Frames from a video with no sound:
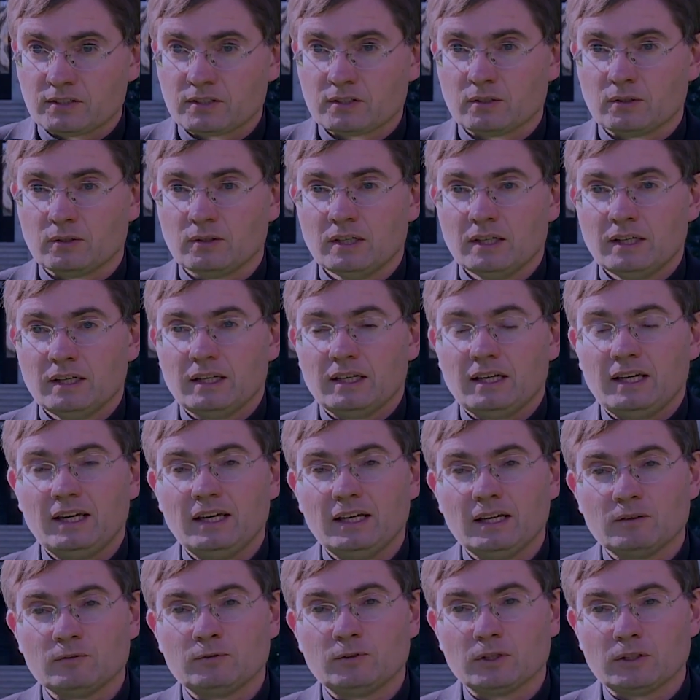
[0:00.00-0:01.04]
So
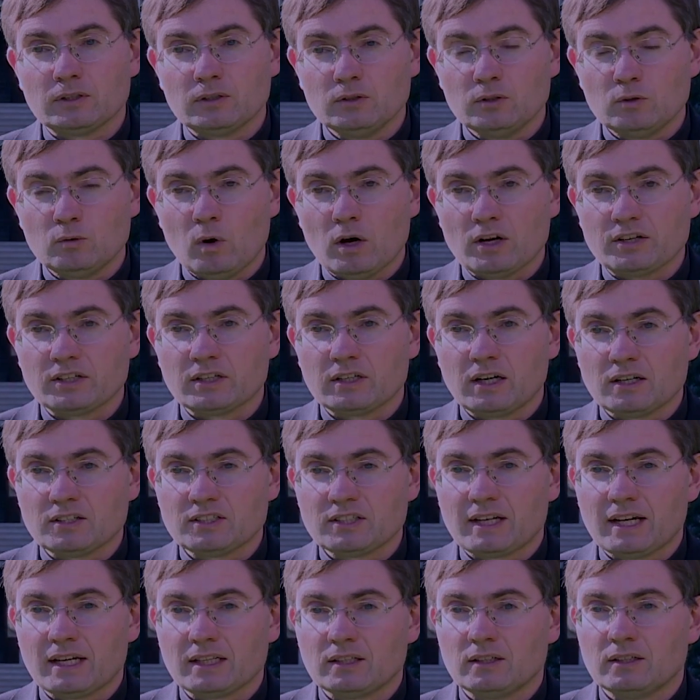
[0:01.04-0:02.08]
he and Father Luke Wadding got
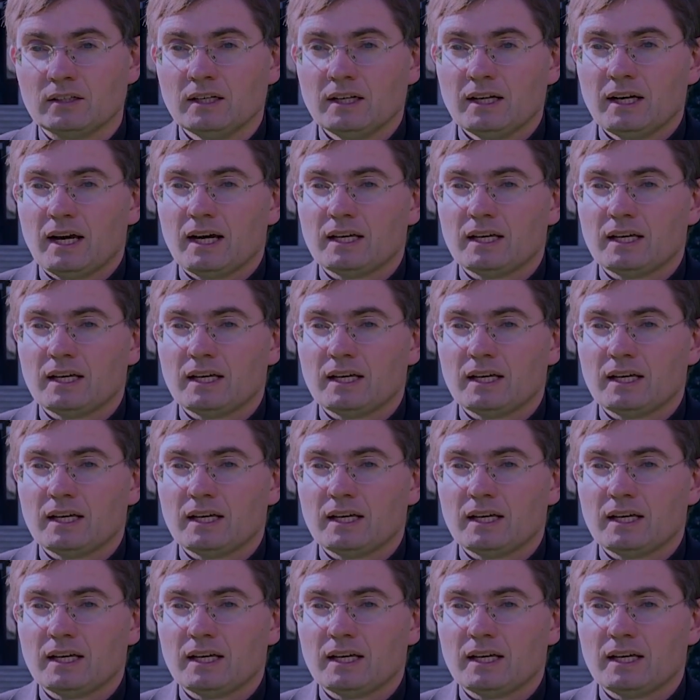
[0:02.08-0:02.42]
together